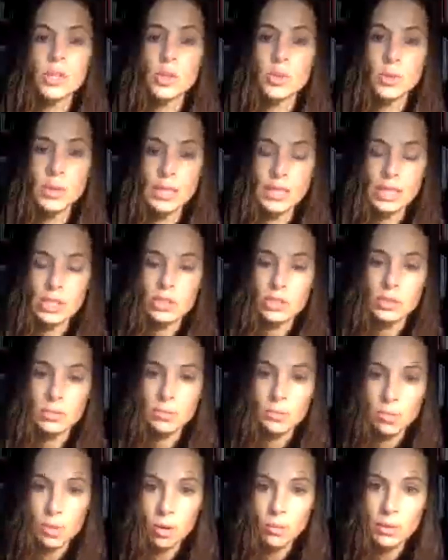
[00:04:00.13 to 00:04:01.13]
to each
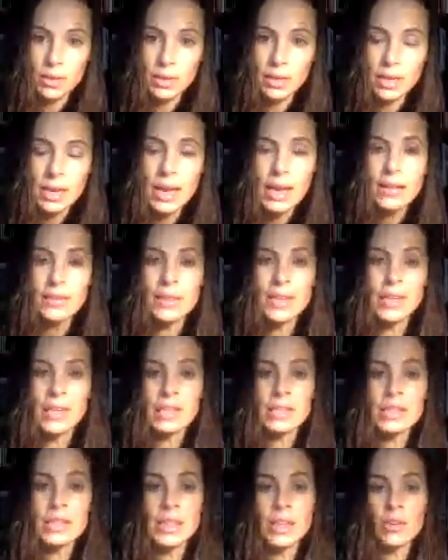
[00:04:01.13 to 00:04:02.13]
moment, that
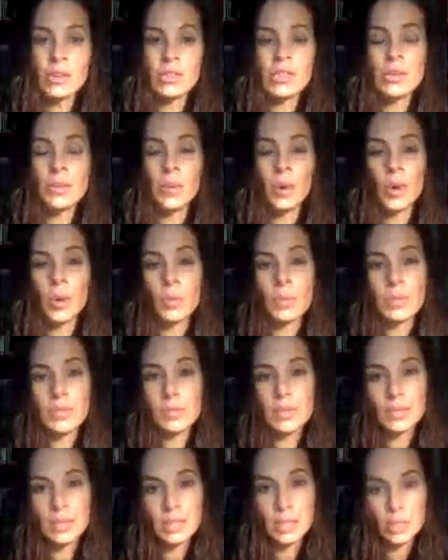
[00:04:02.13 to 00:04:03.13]
there is a
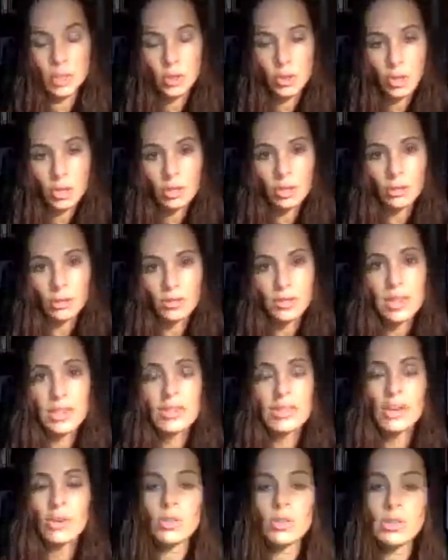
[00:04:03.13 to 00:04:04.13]
purpose to the struggle,
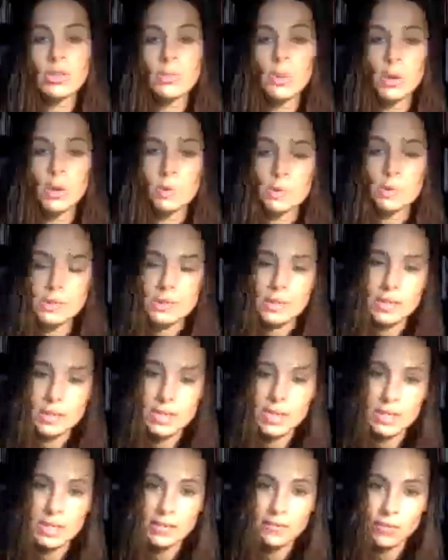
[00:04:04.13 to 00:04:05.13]
that there is a purpose to
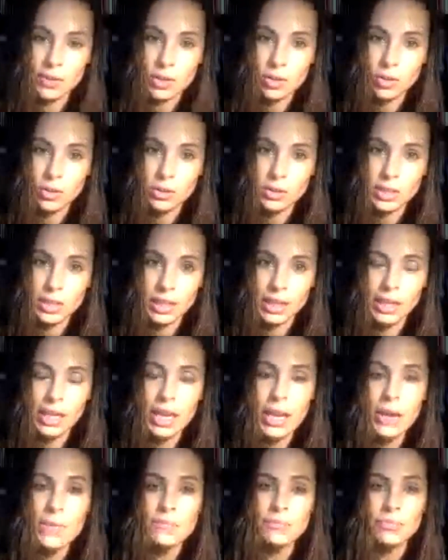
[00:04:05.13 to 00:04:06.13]
the difficulty,
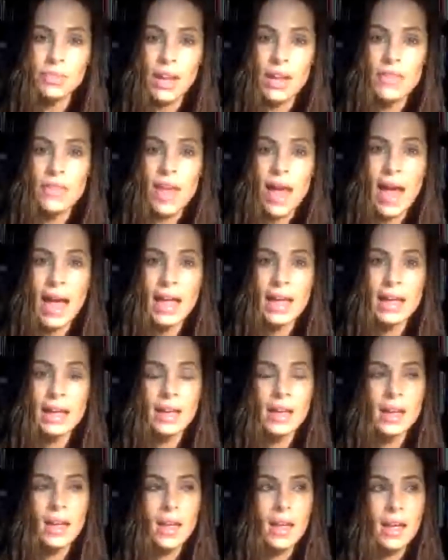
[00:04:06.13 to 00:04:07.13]
that
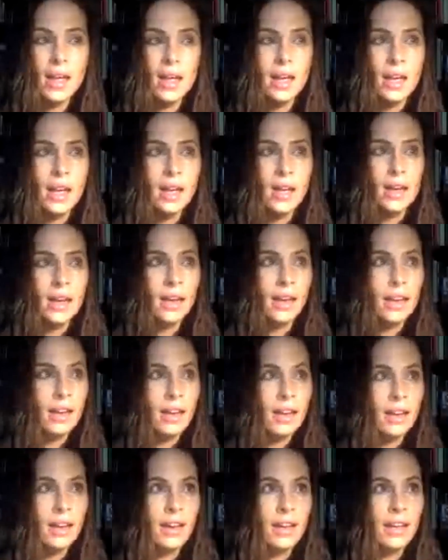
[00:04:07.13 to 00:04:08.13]

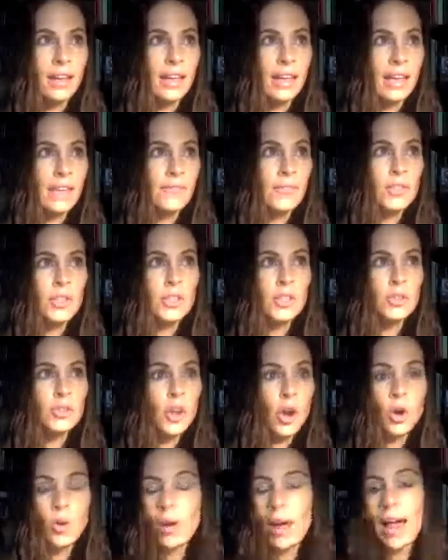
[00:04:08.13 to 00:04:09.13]
if you
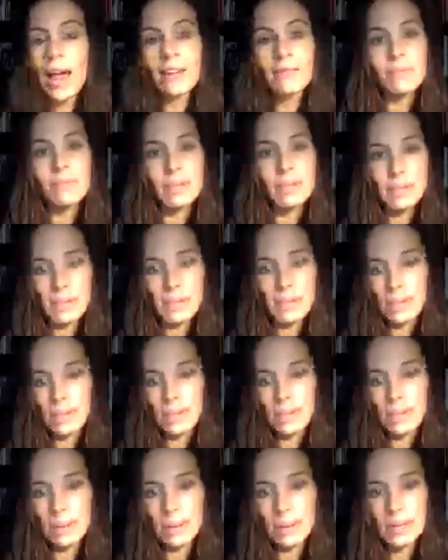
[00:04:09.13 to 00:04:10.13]
don't have money
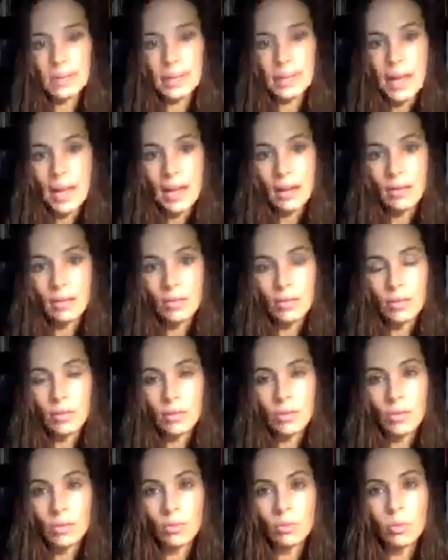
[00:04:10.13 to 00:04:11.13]
in your bank account,
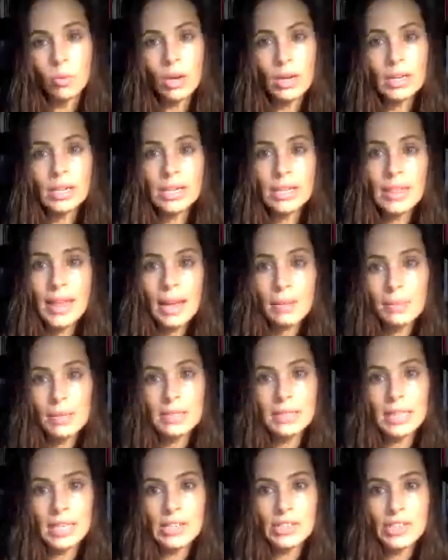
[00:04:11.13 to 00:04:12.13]
what could that
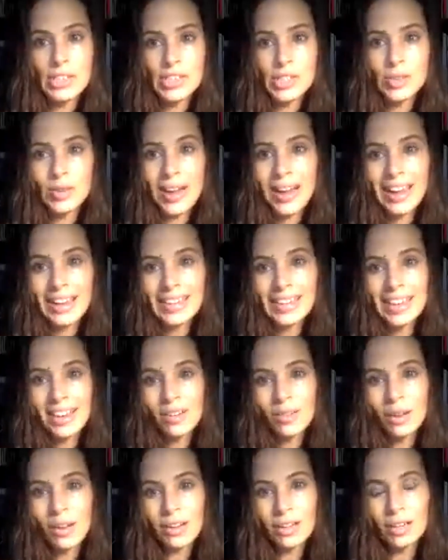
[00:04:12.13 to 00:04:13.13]
be teaching you? Hi,
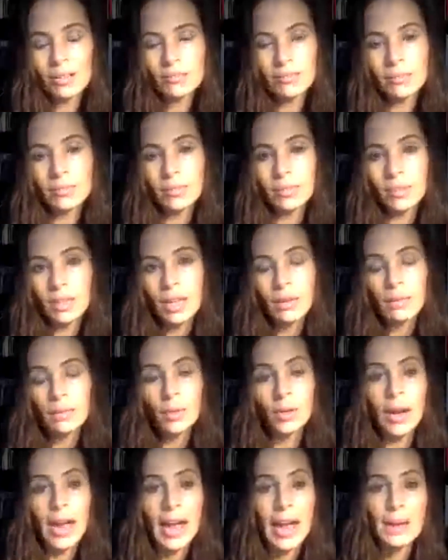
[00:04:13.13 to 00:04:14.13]
Dal, welcome.
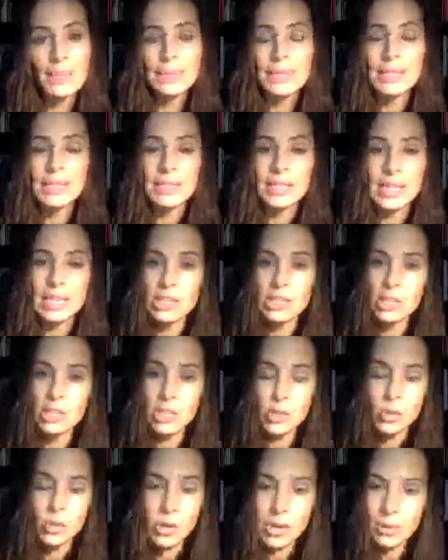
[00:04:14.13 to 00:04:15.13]
Perhaps it's
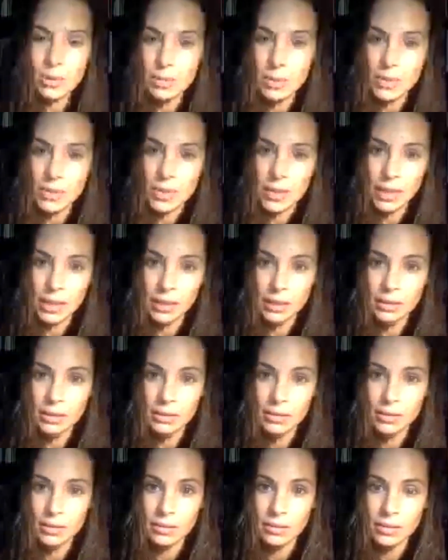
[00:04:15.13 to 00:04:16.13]
teaching you empathy.
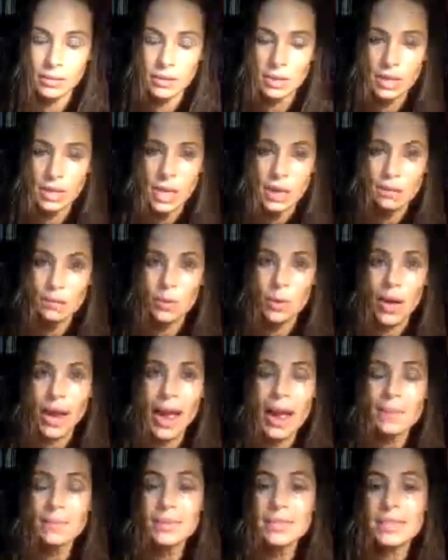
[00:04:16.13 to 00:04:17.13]

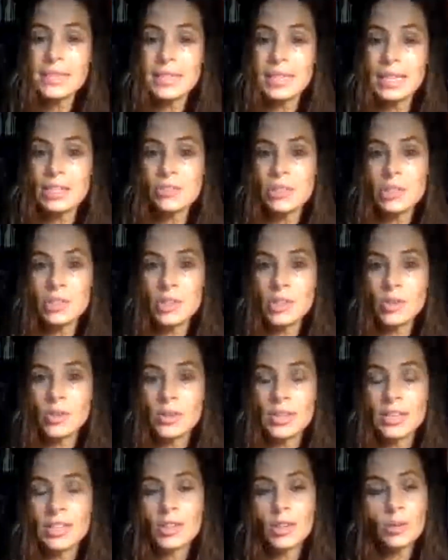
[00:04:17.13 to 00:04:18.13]
Perhaps it's teaching
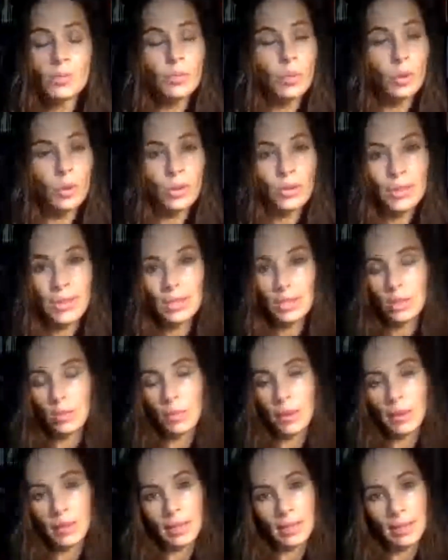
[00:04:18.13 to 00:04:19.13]
you that you're more than your
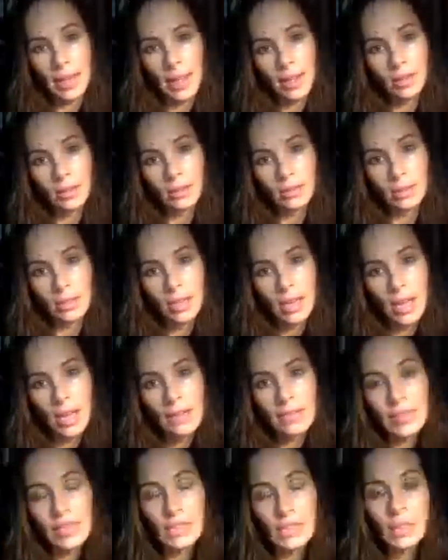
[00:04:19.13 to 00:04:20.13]
bank account,
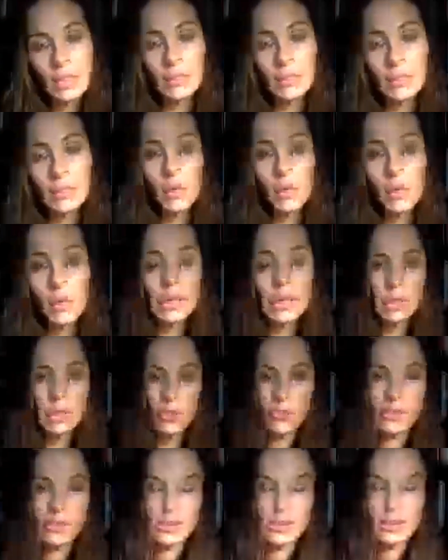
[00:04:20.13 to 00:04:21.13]
that you're more than
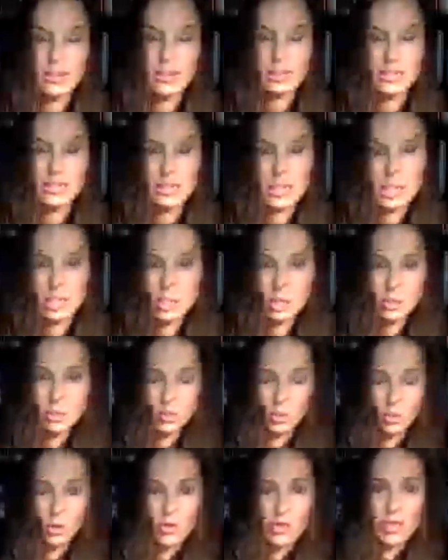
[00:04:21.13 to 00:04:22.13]
your finances, that you're
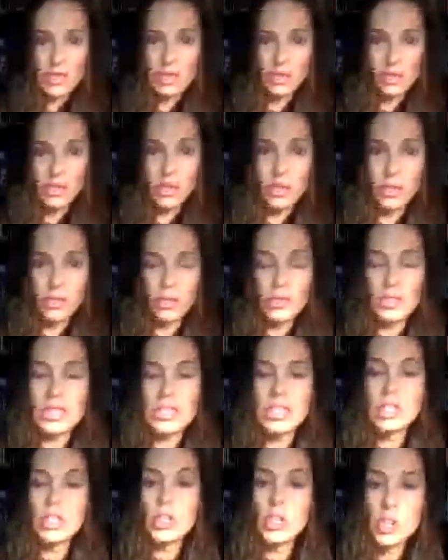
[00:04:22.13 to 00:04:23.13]
more than your externals,
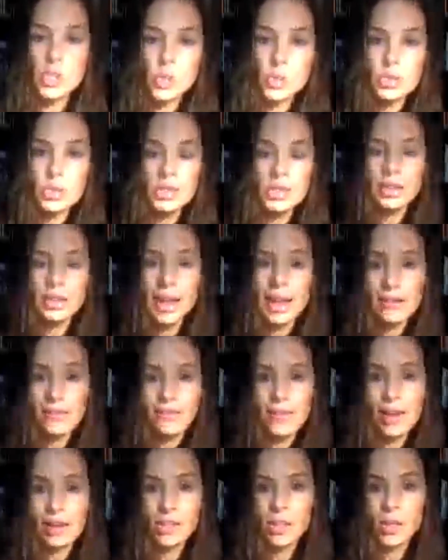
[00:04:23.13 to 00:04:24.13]
that you still have
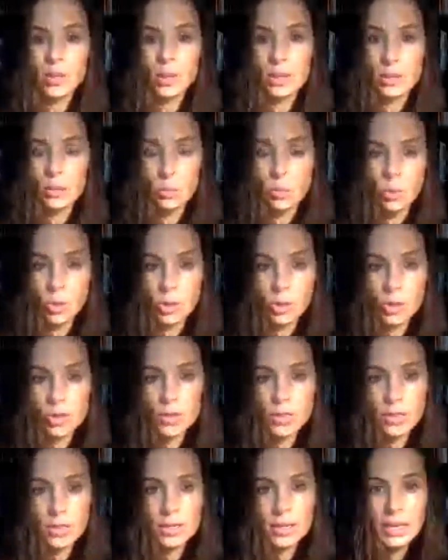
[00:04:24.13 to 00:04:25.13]
value and
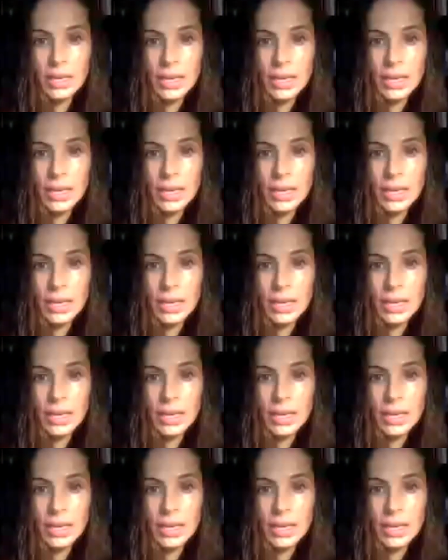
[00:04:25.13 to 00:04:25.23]
worth,